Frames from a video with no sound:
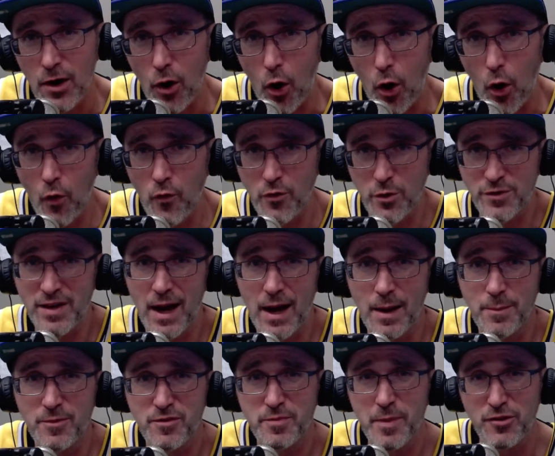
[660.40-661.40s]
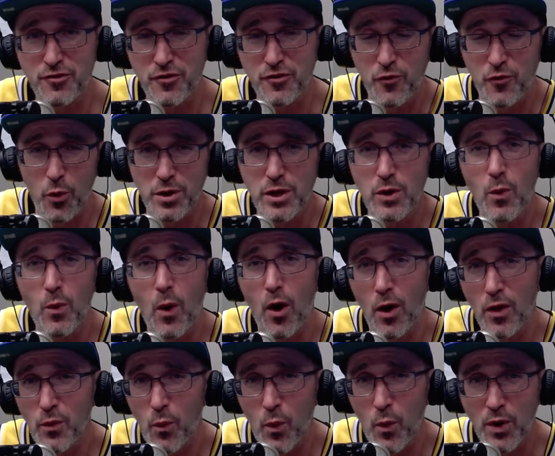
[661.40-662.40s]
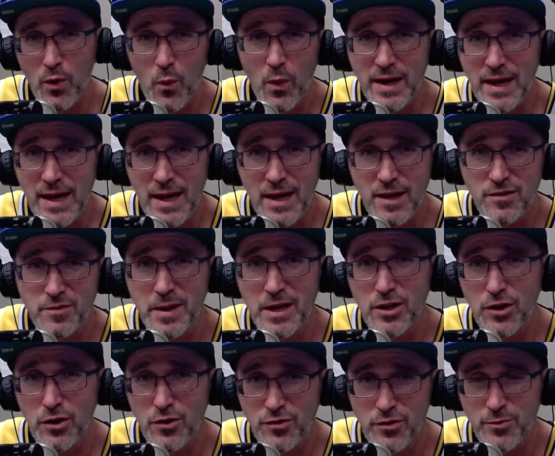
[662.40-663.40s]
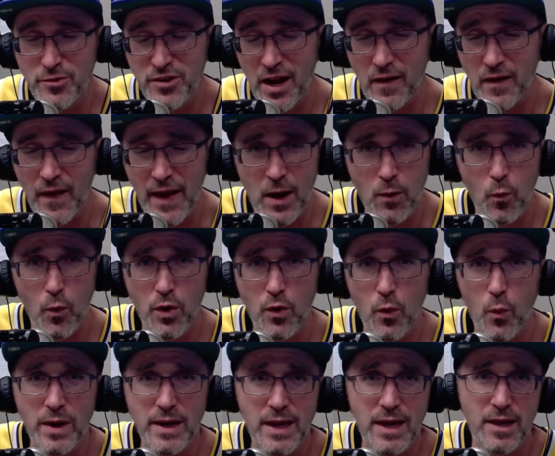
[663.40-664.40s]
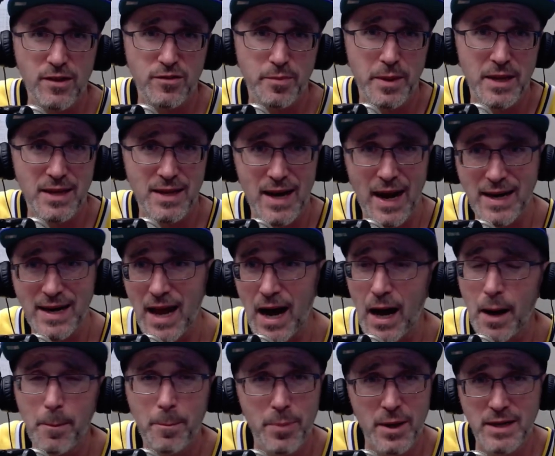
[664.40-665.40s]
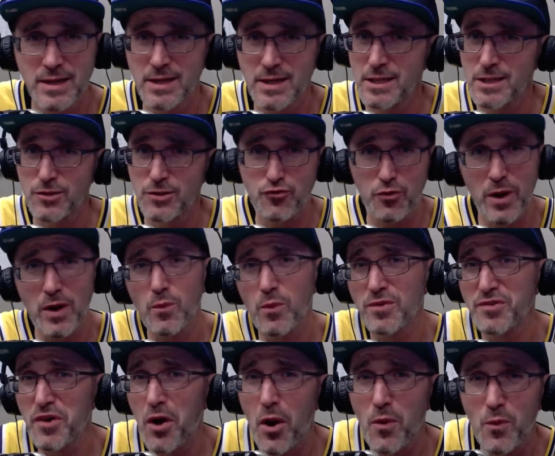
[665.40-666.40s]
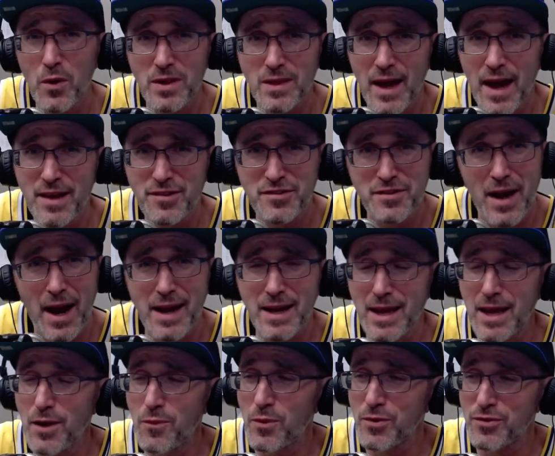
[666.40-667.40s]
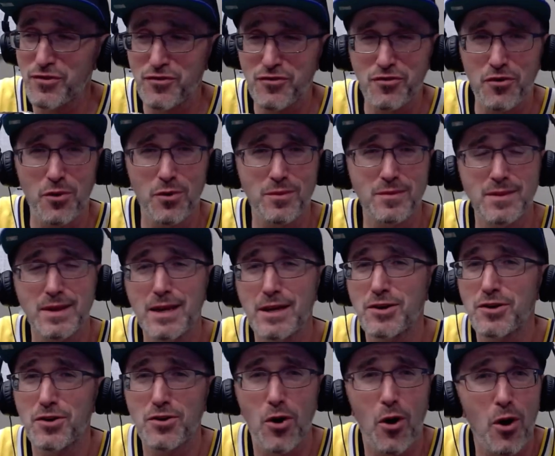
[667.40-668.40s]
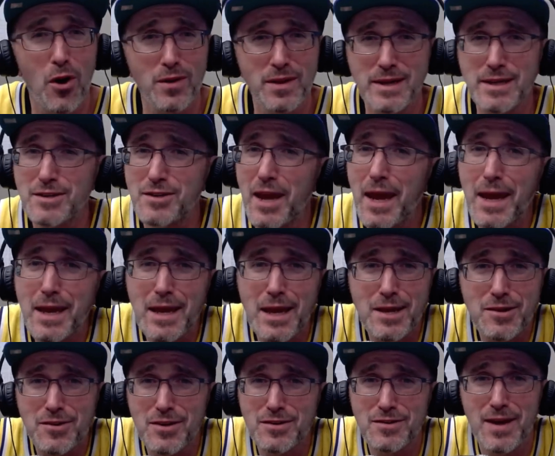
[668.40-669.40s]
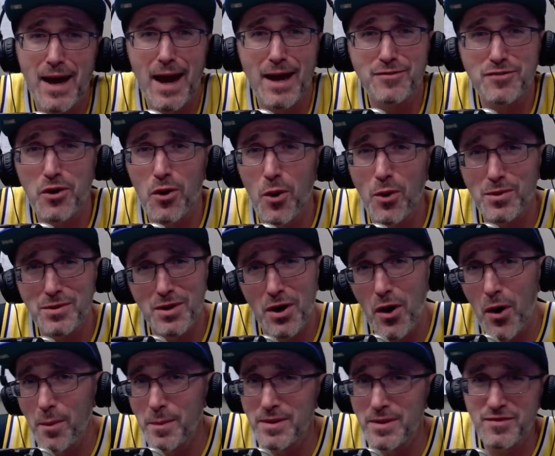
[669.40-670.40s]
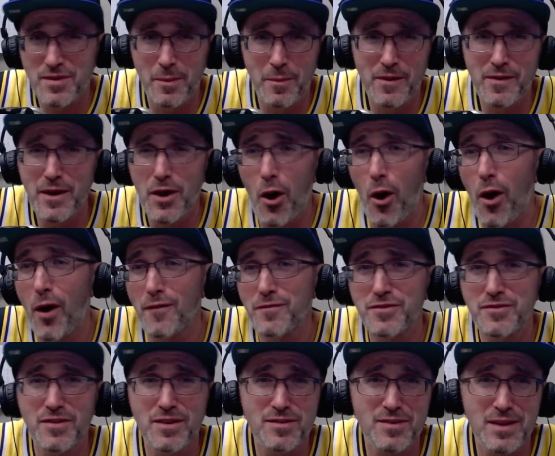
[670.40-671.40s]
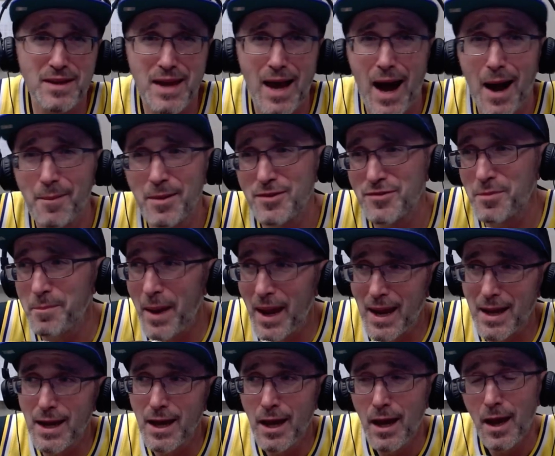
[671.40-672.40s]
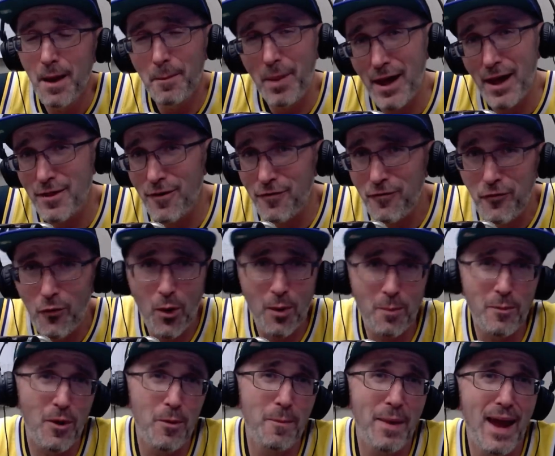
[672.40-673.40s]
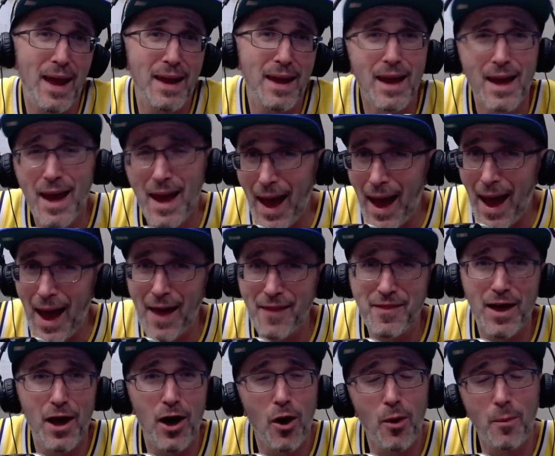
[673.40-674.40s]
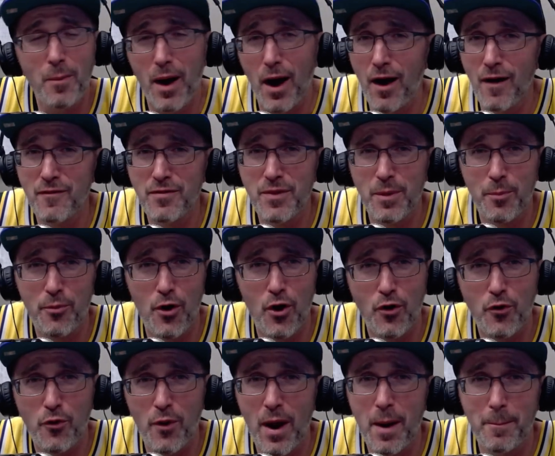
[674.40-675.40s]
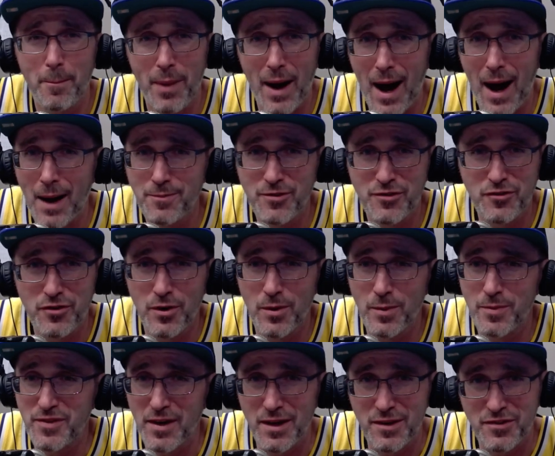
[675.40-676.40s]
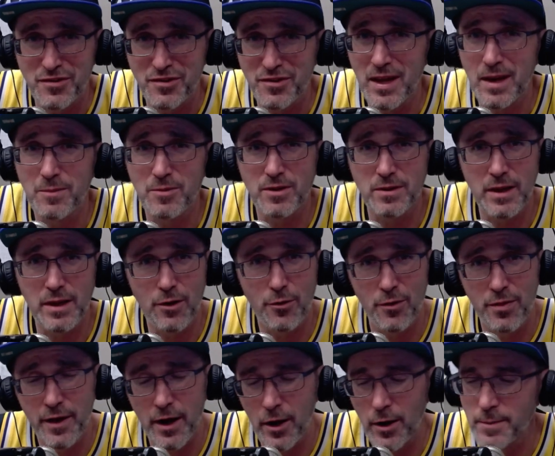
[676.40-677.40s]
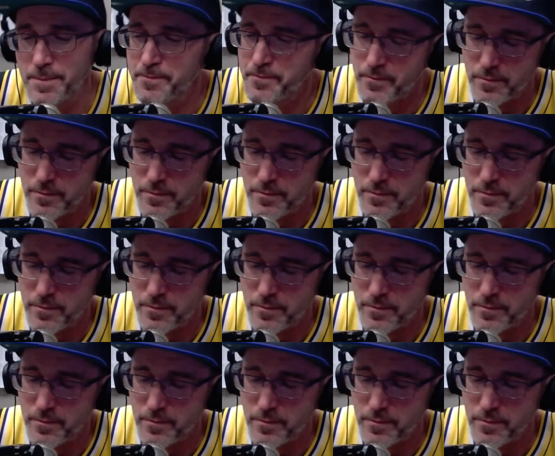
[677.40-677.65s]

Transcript: Overtime special for you on the 101 ESPN YouTube channel and 101ESPN.com. But Drink was on one last night. He was certainly taking to task Oklahoma and some of the offseason comments made by the former man at the helm of the program, Bob Stoops, esteemed leader there.